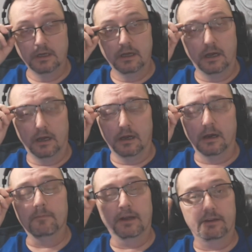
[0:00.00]
Uh,
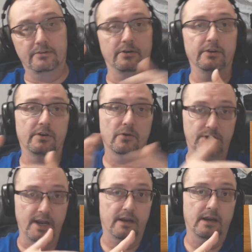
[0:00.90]
make sure you go
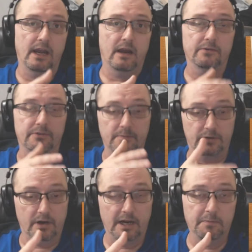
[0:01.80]
check it out.
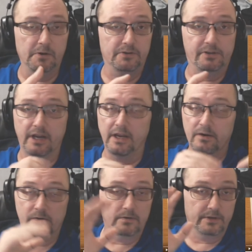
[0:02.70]
Subscribe to his
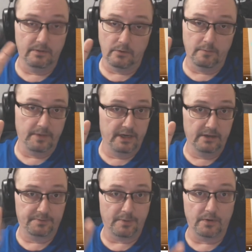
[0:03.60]
channel. You won't be
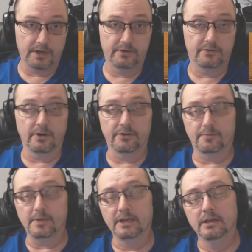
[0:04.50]
disappointed, trust me.